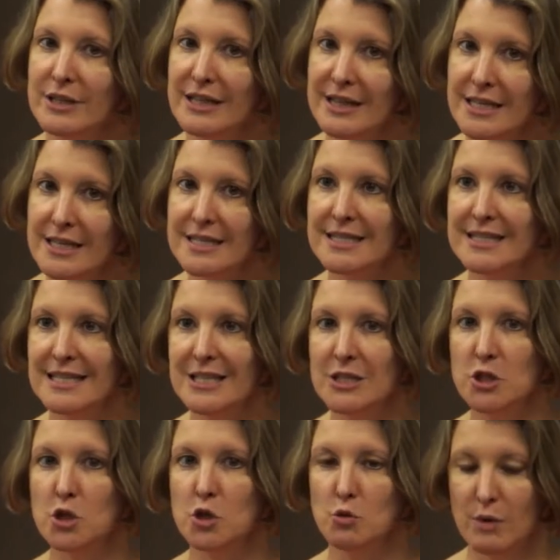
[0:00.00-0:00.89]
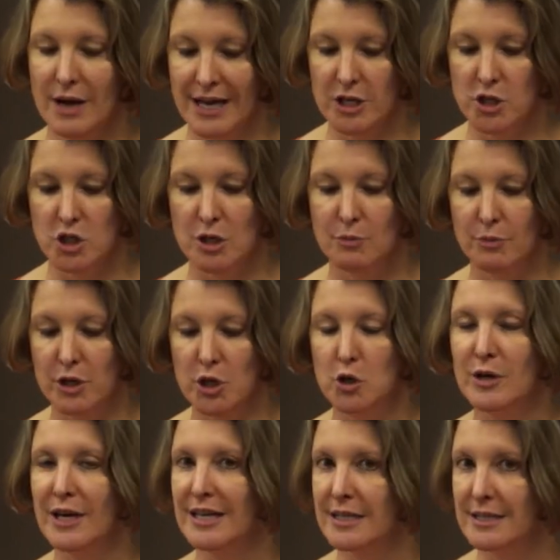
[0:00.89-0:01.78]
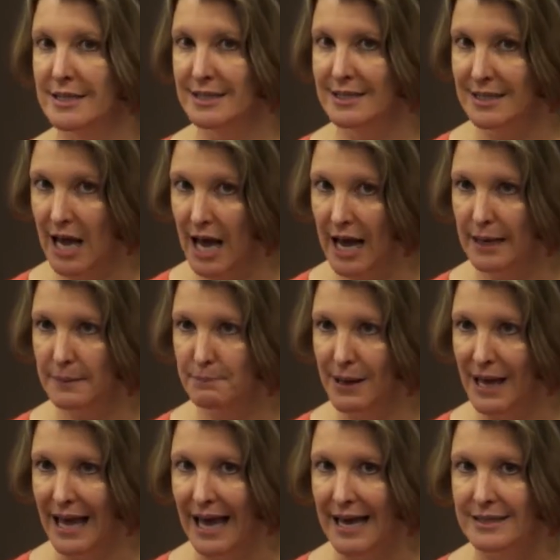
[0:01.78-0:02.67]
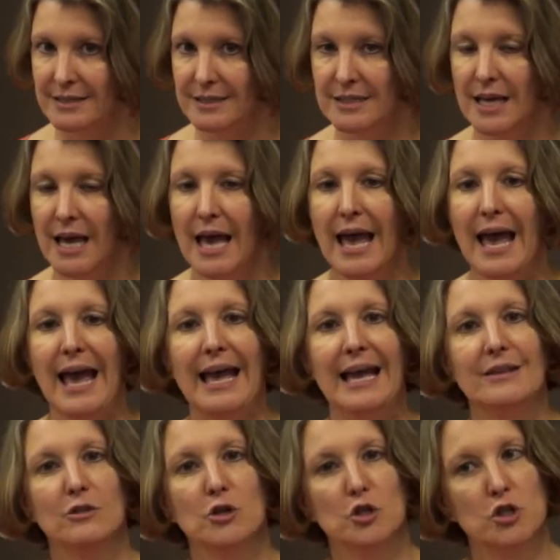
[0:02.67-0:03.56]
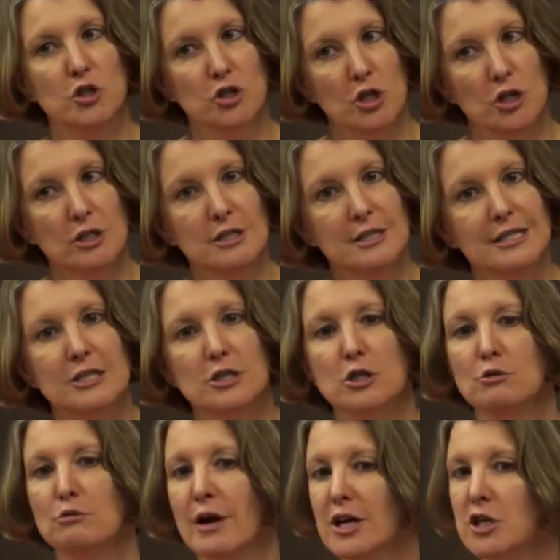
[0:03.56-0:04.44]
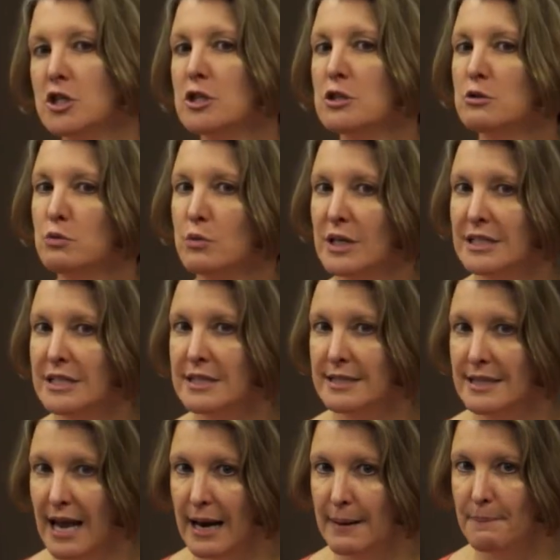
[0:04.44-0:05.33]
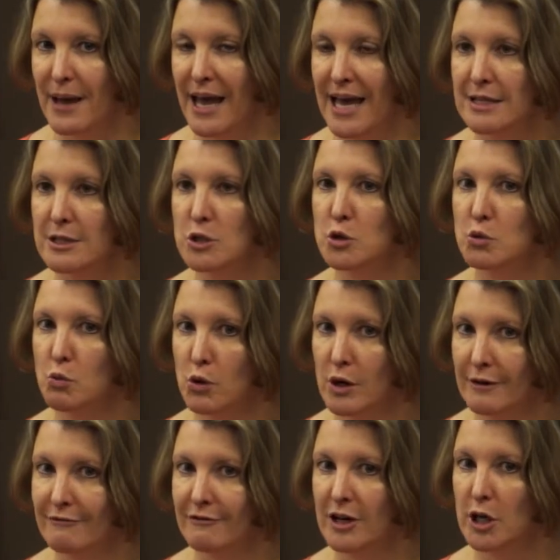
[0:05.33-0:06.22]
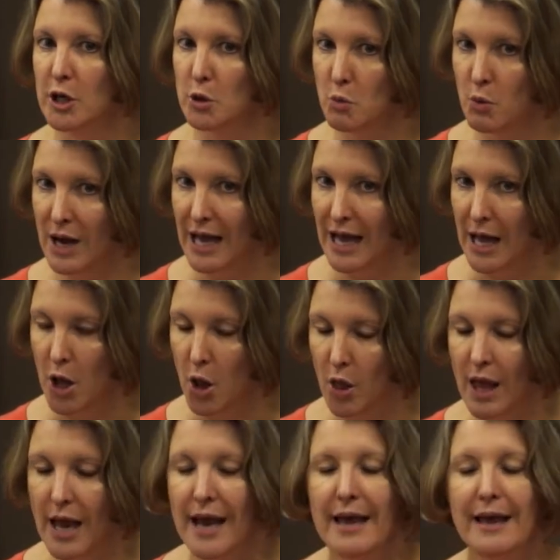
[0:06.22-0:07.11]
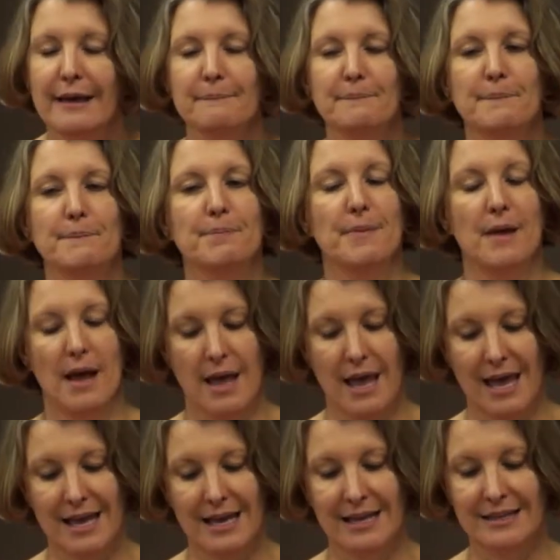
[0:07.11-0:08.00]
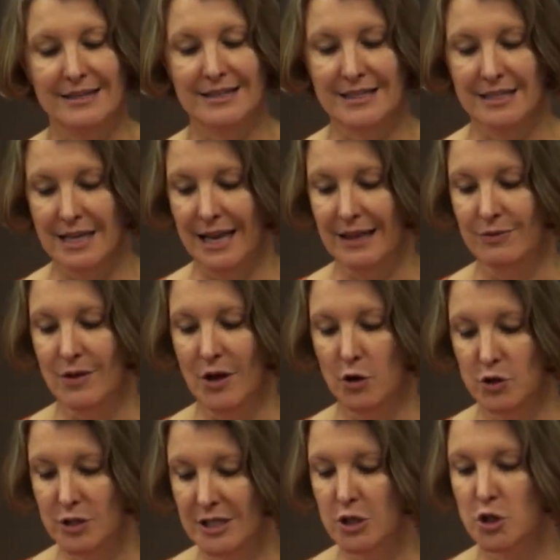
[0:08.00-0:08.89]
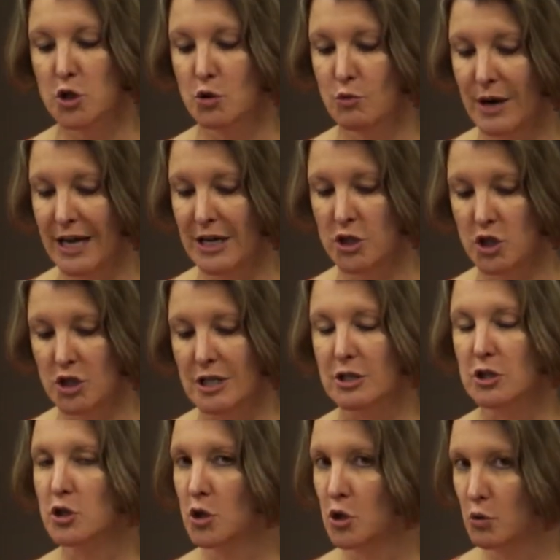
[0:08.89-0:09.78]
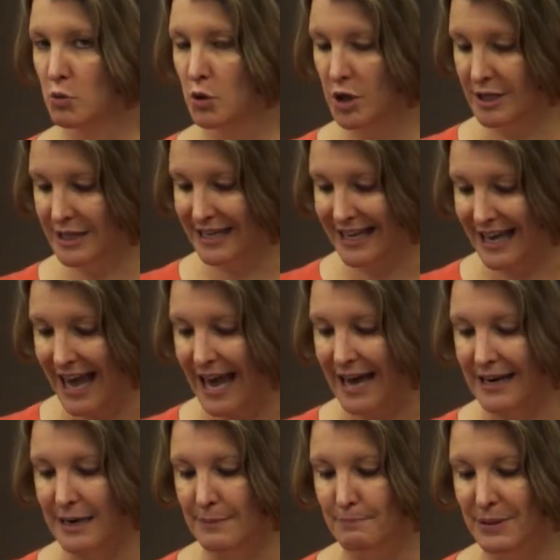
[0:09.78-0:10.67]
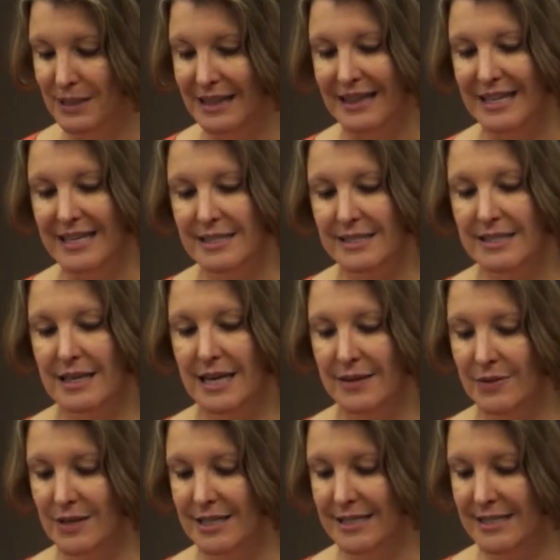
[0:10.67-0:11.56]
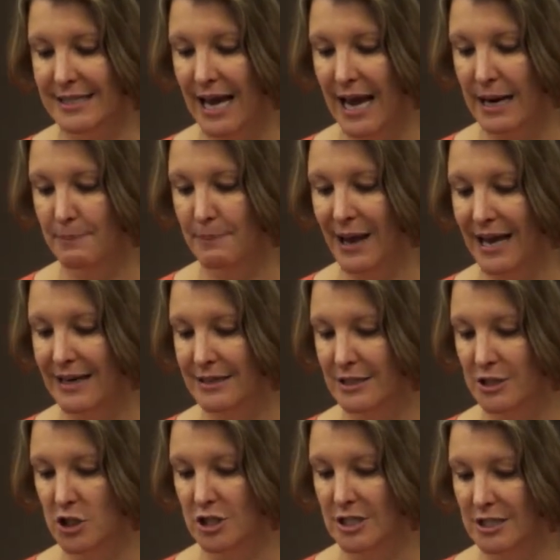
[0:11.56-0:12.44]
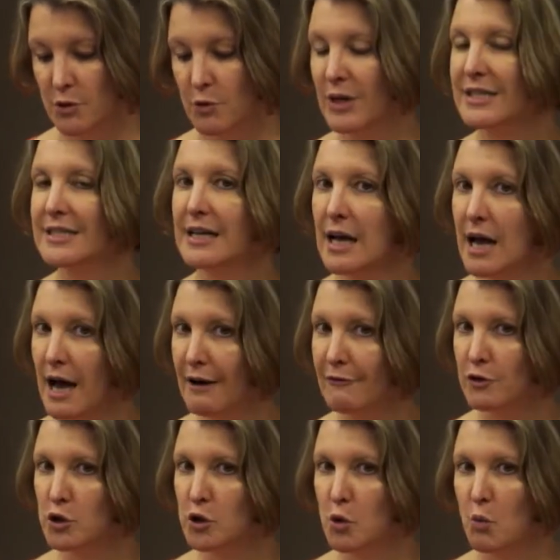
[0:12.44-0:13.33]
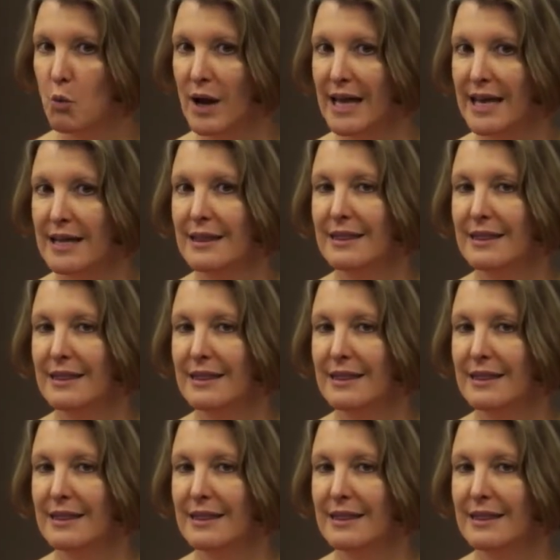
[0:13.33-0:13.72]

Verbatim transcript: in this situation, when you get a design patent, and there's certain situations where design patents work very well, and in, in, those situations, they're worth getting. But this, in the design patent, is just going to cover the way